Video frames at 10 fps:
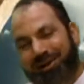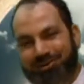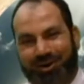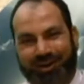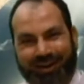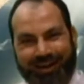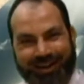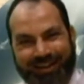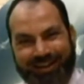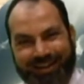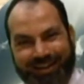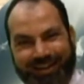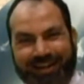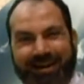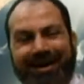on, inshallah.
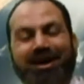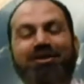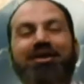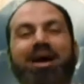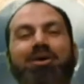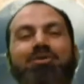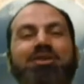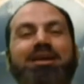Now,